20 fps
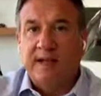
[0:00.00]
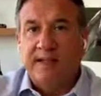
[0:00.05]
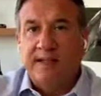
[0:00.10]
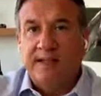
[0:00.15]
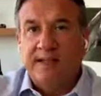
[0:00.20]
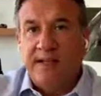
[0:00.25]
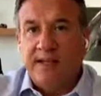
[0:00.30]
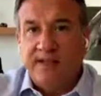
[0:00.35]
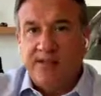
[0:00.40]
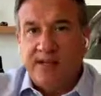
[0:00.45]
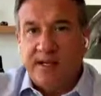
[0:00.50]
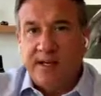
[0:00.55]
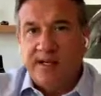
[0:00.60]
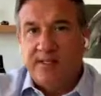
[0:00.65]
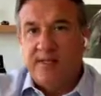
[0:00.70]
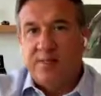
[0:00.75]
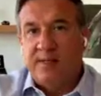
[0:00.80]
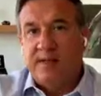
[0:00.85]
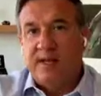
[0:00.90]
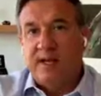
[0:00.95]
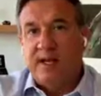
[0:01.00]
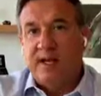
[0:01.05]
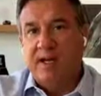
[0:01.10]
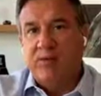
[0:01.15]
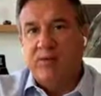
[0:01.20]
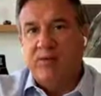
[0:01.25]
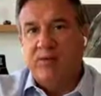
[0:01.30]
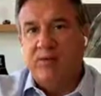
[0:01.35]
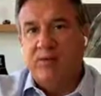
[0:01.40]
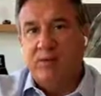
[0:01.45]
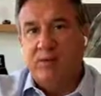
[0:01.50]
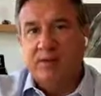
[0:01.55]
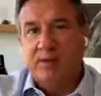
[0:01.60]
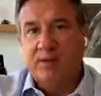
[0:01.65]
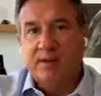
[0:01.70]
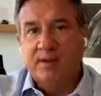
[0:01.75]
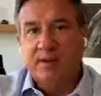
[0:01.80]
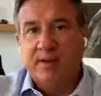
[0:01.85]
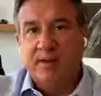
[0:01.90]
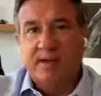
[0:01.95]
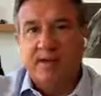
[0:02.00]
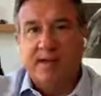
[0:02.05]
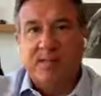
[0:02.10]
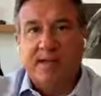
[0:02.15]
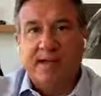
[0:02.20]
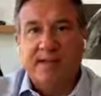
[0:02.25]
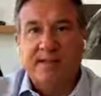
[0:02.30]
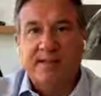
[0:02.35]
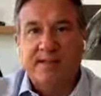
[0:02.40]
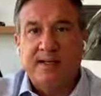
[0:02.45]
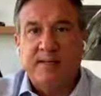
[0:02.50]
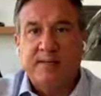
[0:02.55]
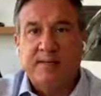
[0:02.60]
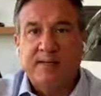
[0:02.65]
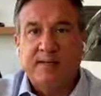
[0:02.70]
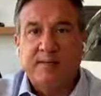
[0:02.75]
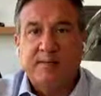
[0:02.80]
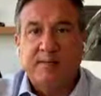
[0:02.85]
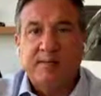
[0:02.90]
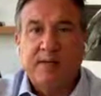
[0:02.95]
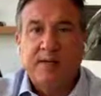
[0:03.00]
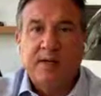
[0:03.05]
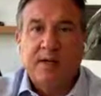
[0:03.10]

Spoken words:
I think that change began before the pandemic.